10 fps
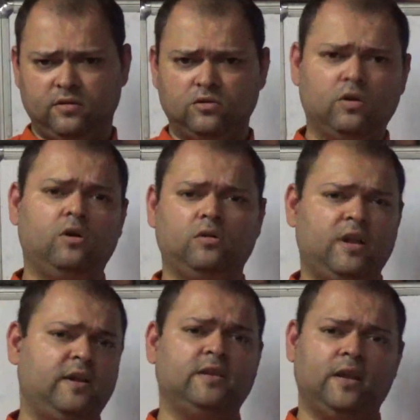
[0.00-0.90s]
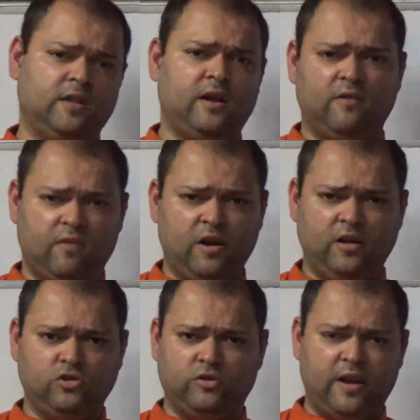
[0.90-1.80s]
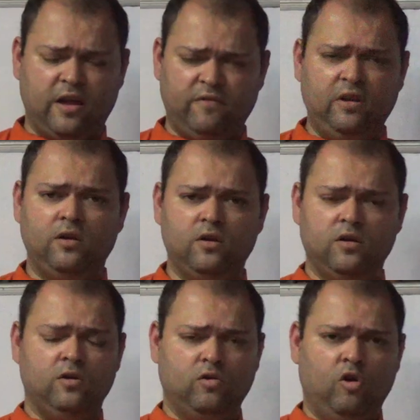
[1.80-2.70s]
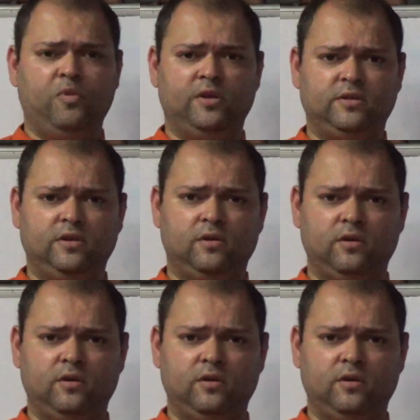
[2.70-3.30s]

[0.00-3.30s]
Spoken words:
So that is another advantage you can have in OPSC.